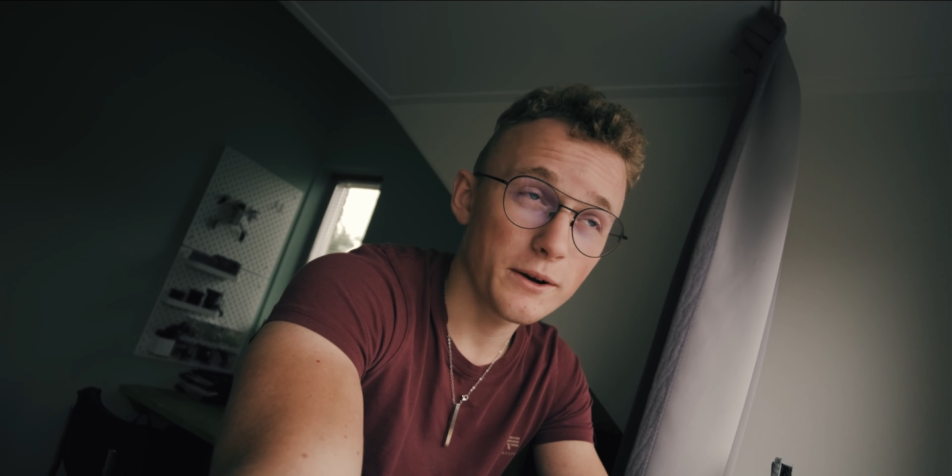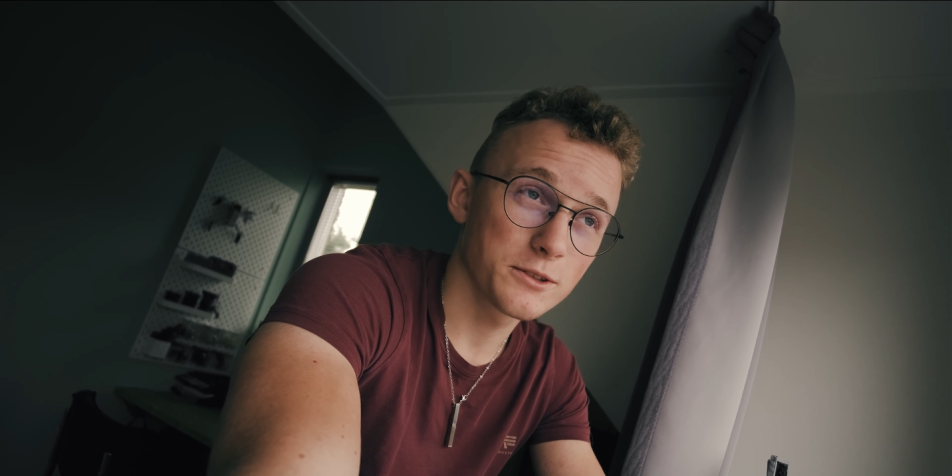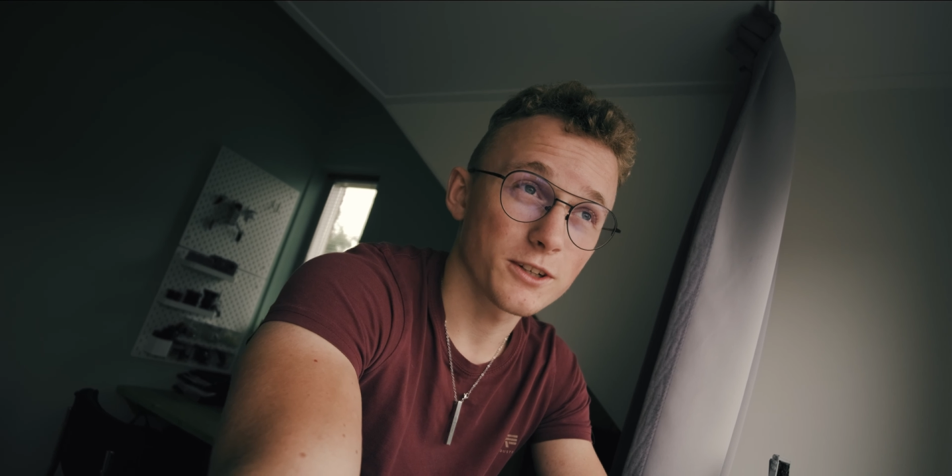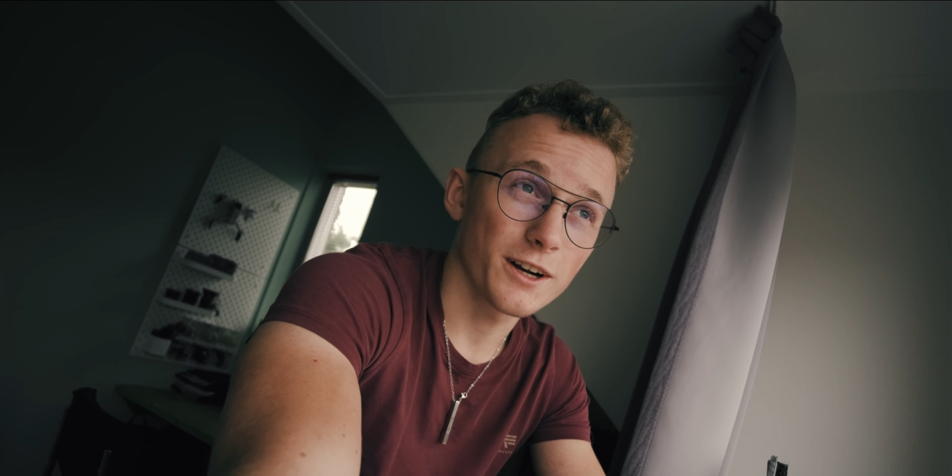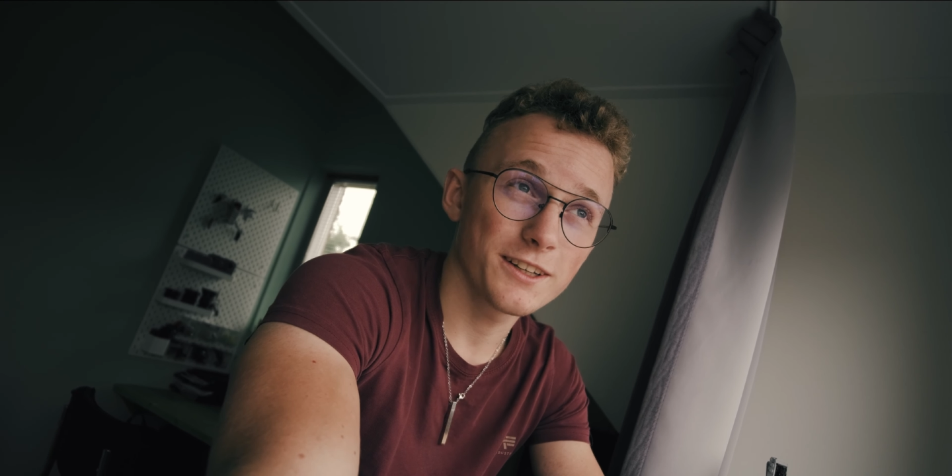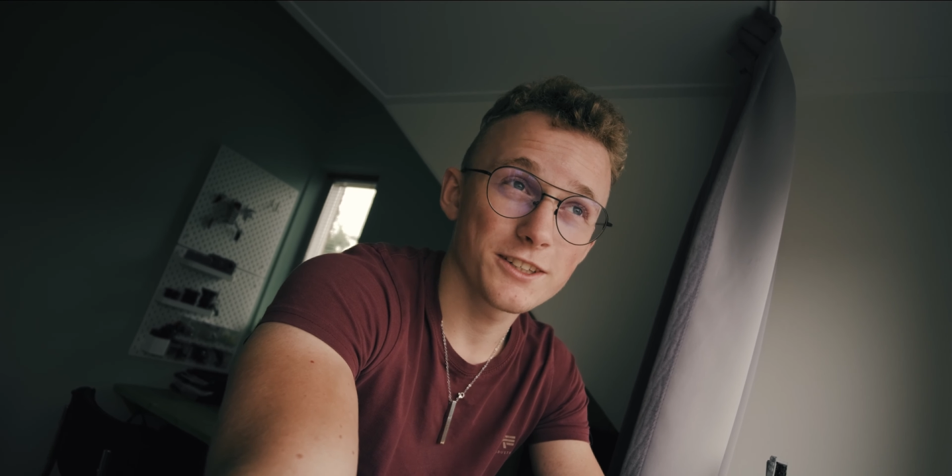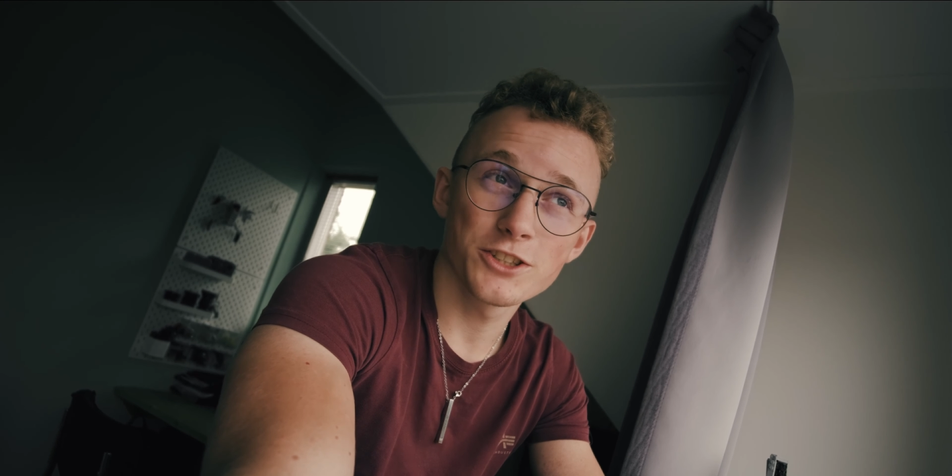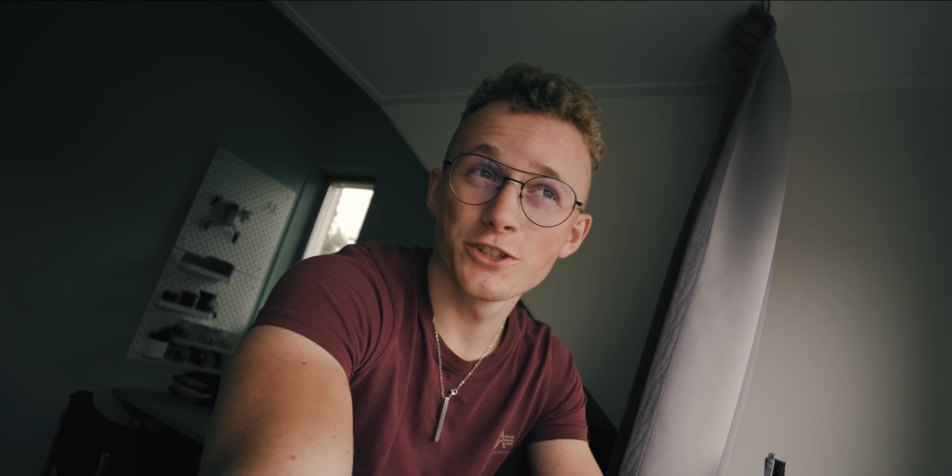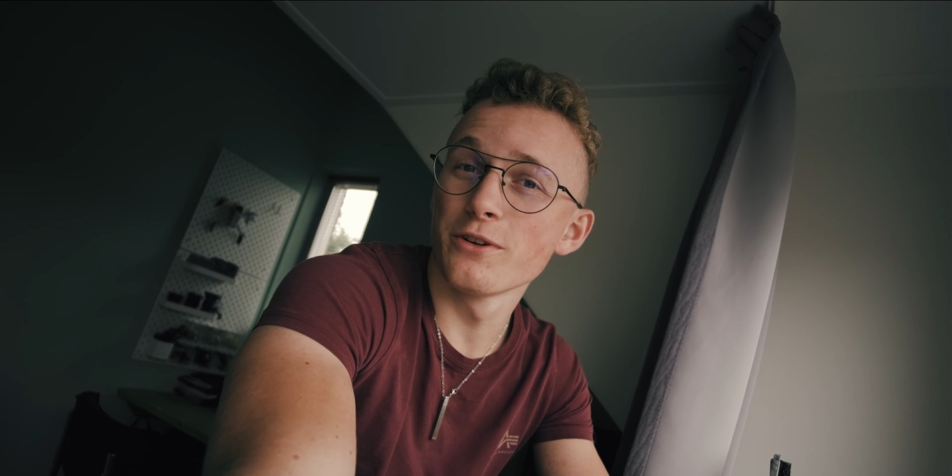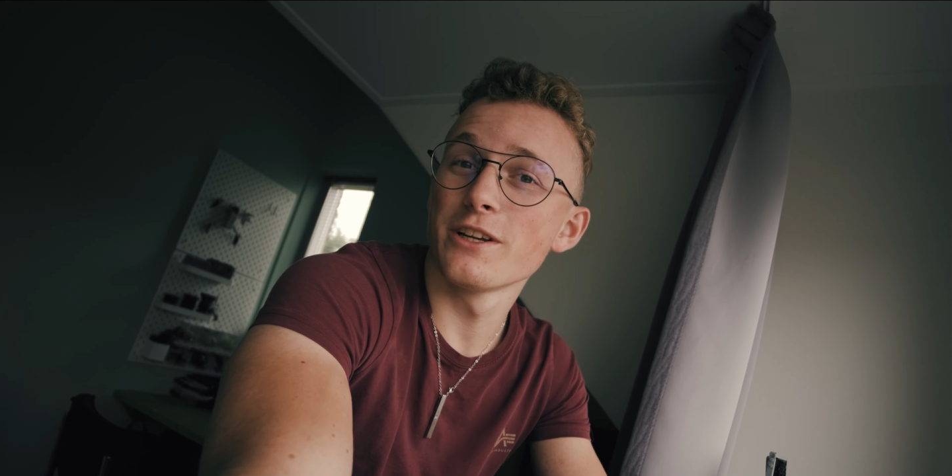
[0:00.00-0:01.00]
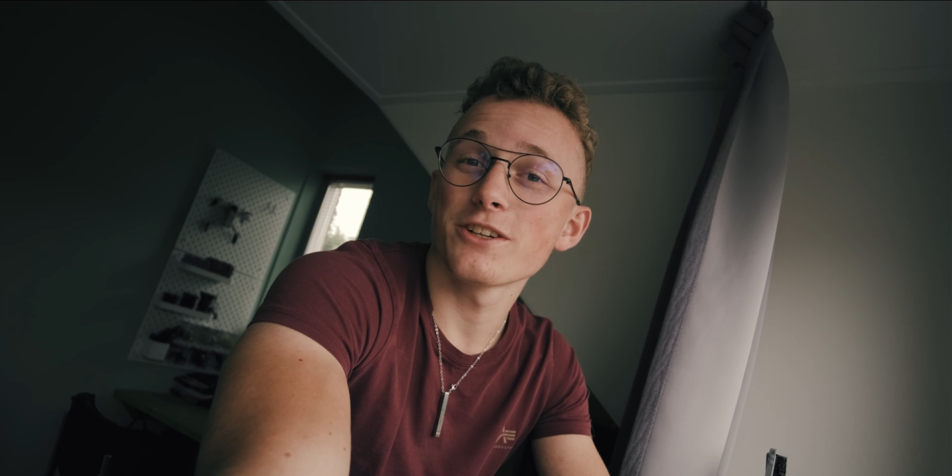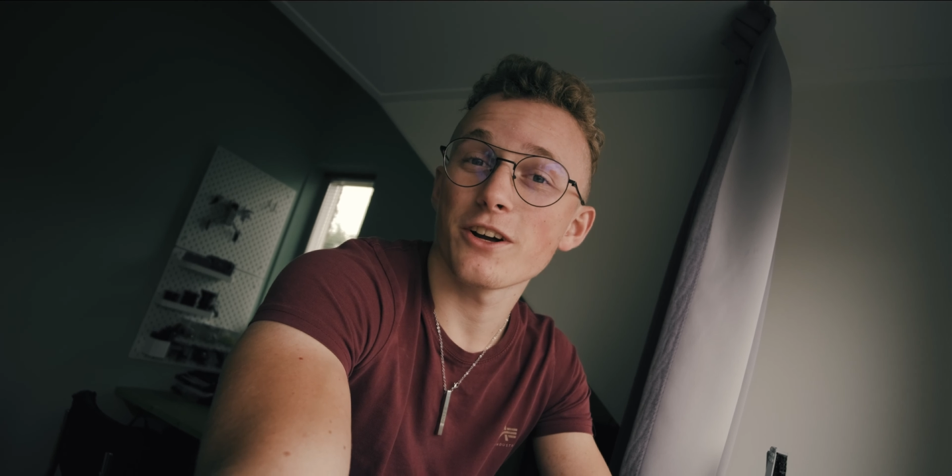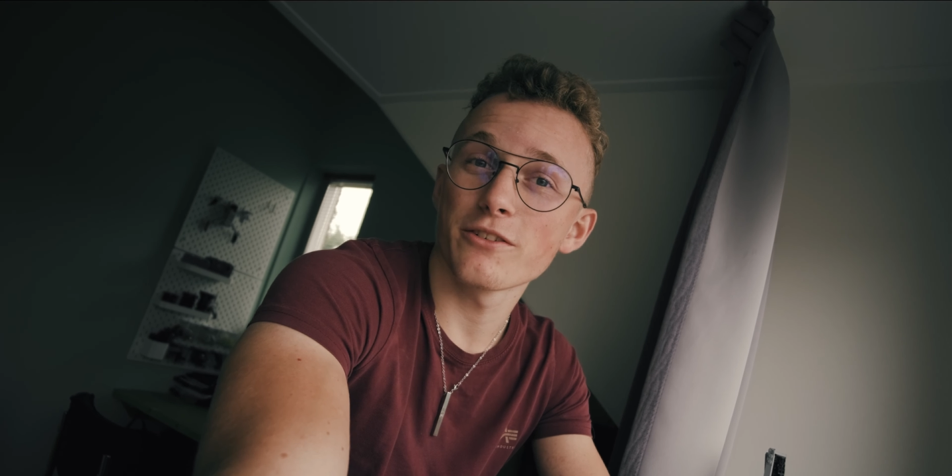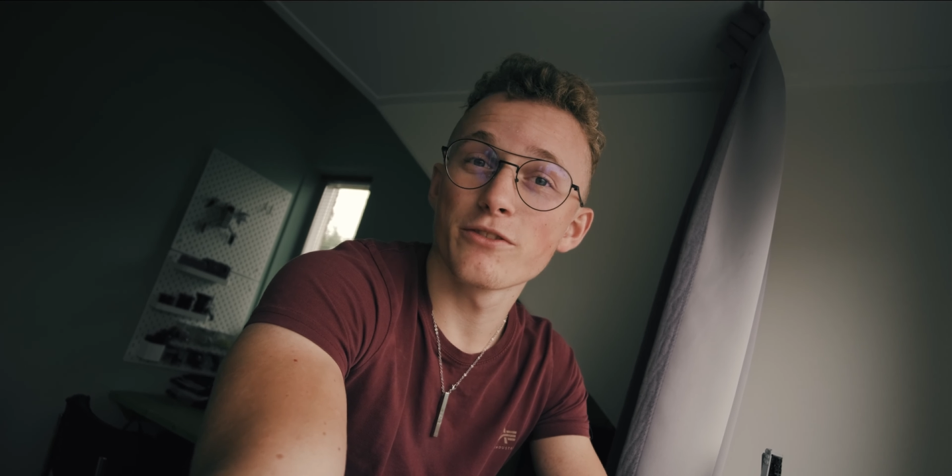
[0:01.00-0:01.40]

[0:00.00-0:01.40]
outside is shoot each other